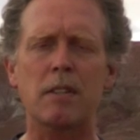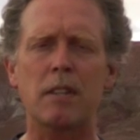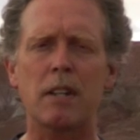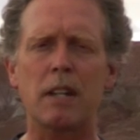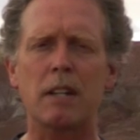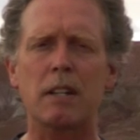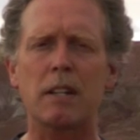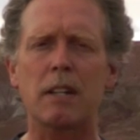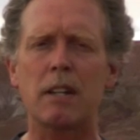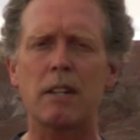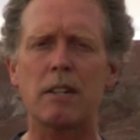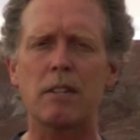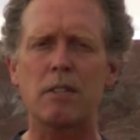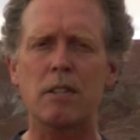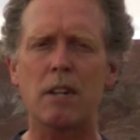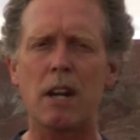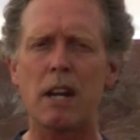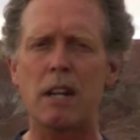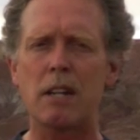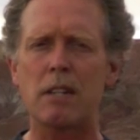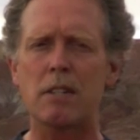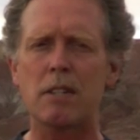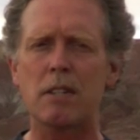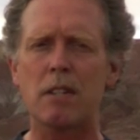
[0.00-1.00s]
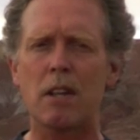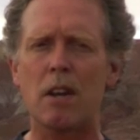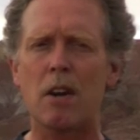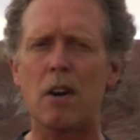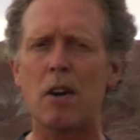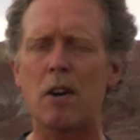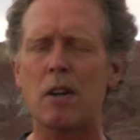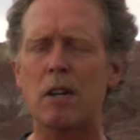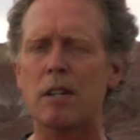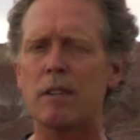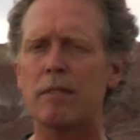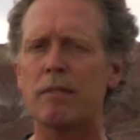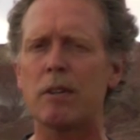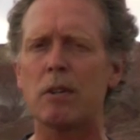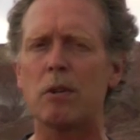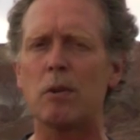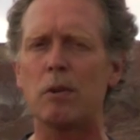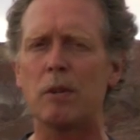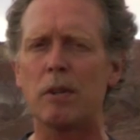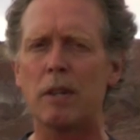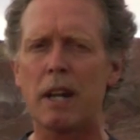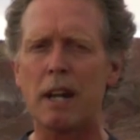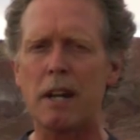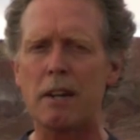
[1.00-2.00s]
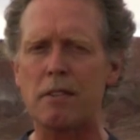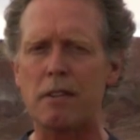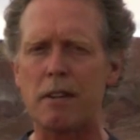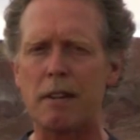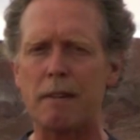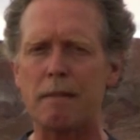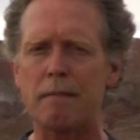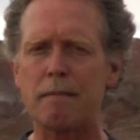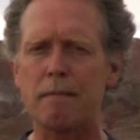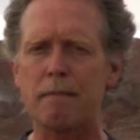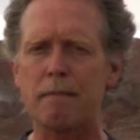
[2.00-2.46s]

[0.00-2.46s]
that can change the heart of a whole nation.